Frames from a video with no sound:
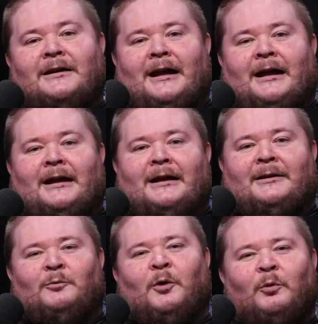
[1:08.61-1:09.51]

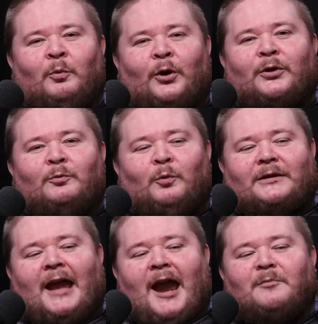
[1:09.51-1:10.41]

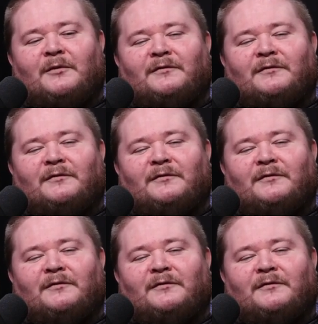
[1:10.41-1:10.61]
what type